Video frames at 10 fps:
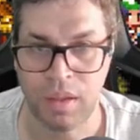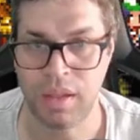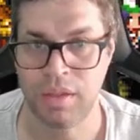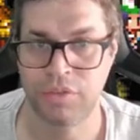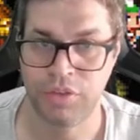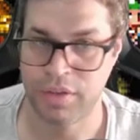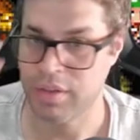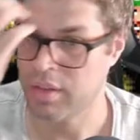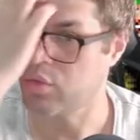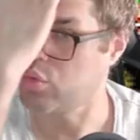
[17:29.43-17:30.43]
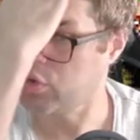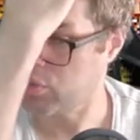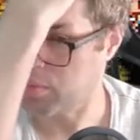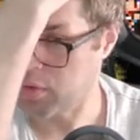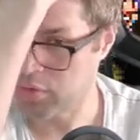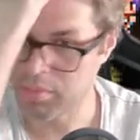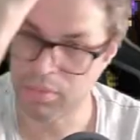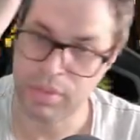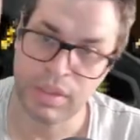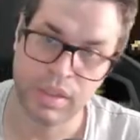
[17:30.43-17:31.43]
All of it as soon as
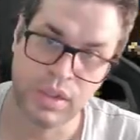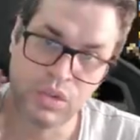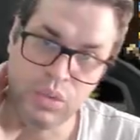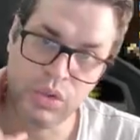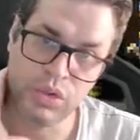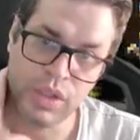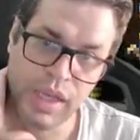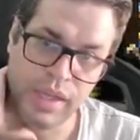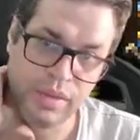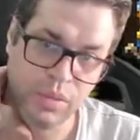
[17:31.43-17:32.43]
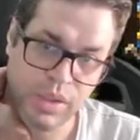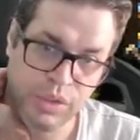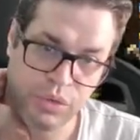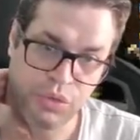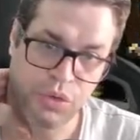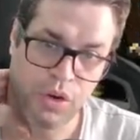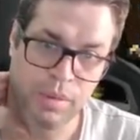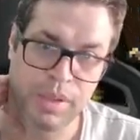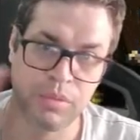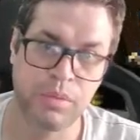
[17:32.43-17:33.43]
possible. As soon as you get with this
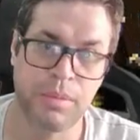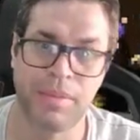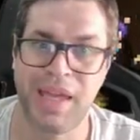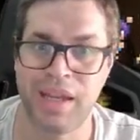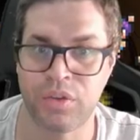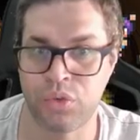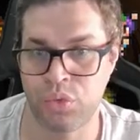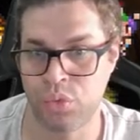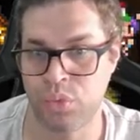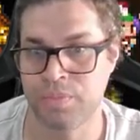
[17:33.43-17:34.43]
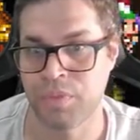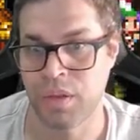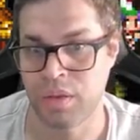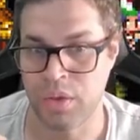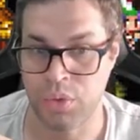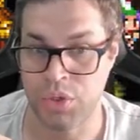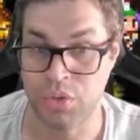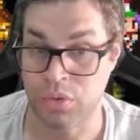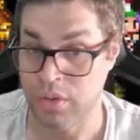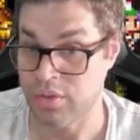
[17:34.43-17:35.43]
farm, it will be back to the
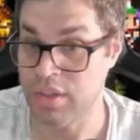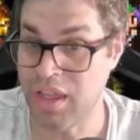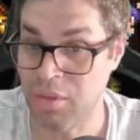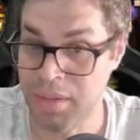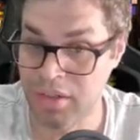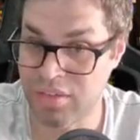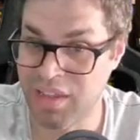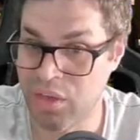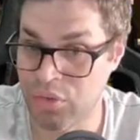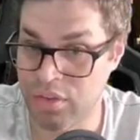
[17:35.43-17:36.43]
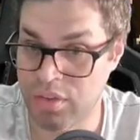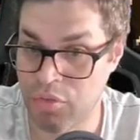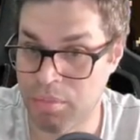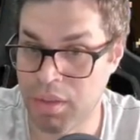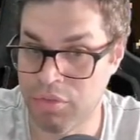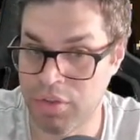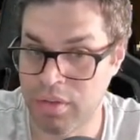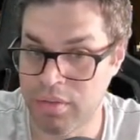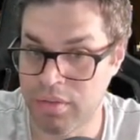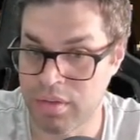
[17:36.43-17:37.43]
original. See how many status is
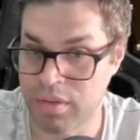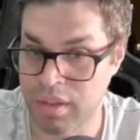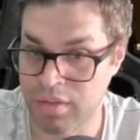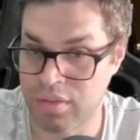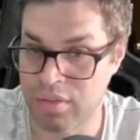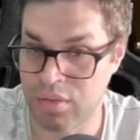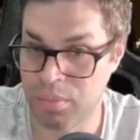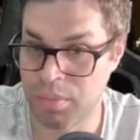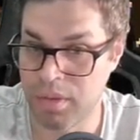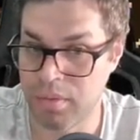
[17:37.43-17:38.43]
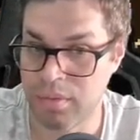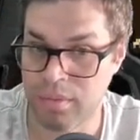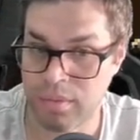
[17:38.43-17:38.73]
self-buffed? That's stupid.